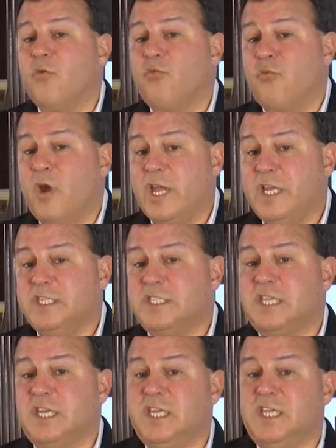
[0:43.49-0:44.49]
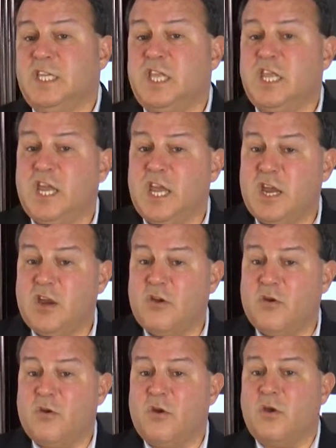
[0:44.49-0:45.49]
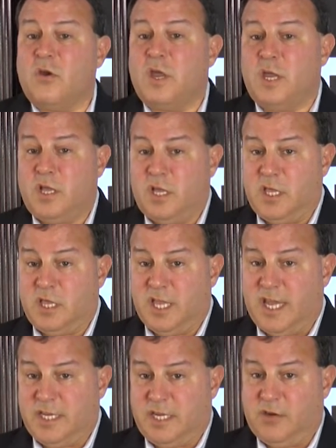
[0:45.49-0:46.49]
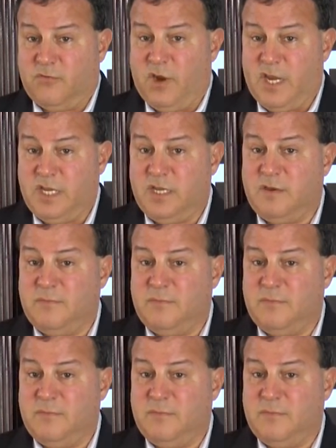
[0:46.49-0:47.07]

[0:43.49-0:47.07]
raise in their lending rate.